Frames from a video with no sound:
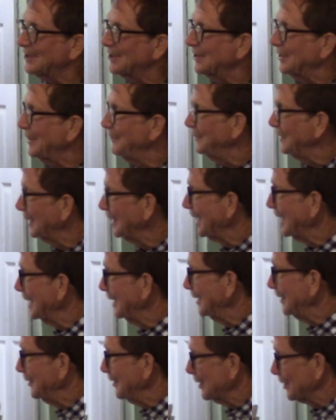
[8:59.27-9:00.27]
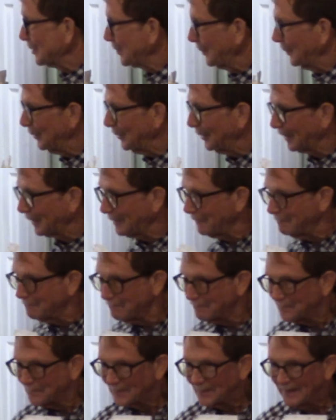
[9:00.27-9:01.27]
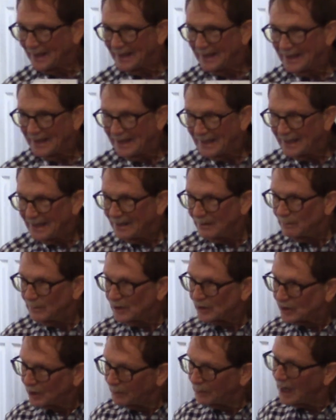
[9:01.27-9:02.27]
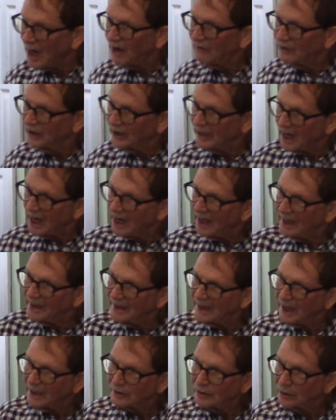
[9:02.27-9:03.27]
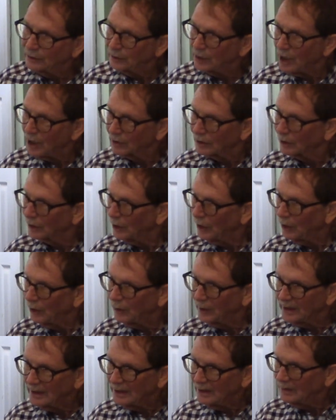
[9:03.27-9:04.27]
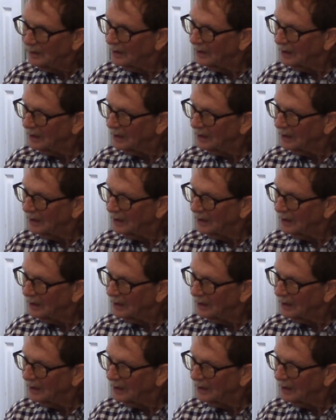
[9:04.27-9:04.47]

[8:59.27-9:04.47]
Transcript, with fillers: stimulated this book. Mr. Mavar died not too long ago, and he,